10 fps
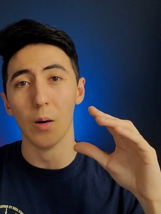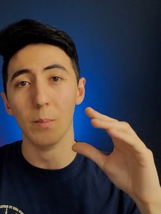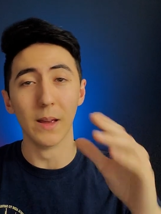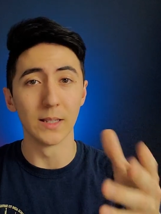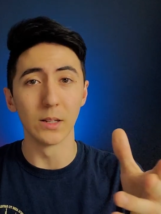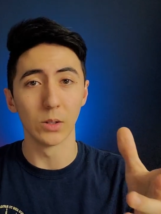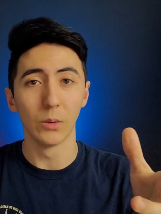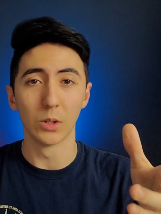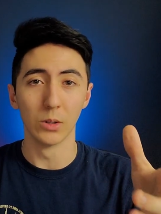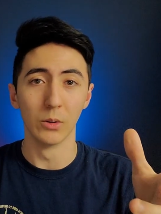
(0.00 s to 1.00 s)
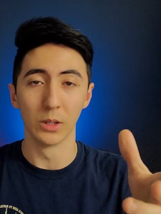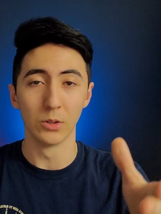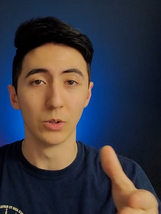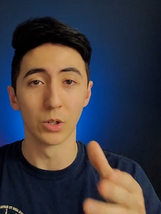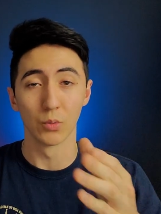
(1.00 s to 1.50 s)
essentially what you're doing is you're
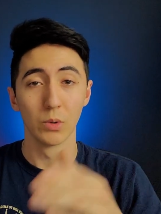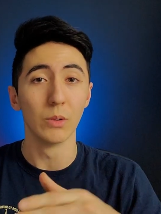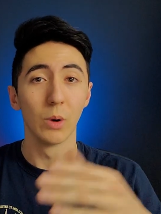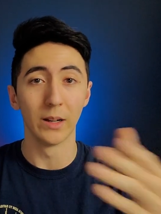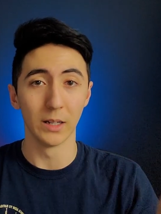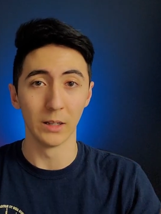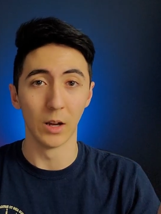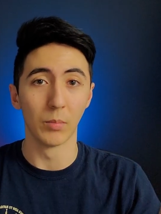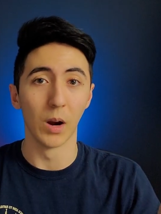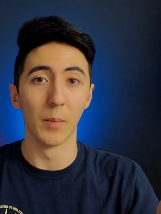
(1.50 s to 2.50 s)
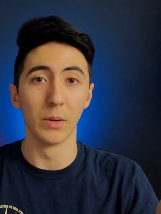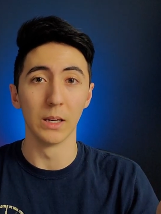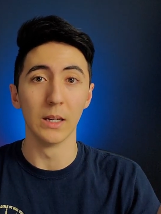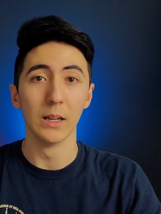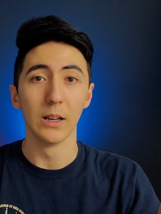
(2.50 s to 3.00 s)
just re-renting a
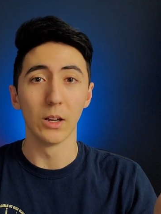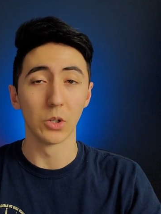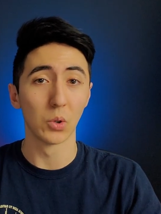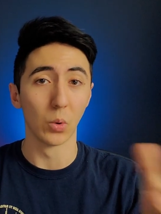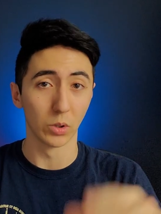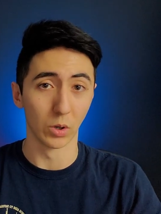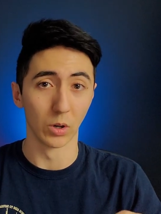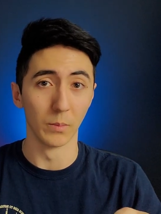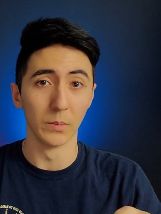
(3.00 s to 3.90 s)
property short-term.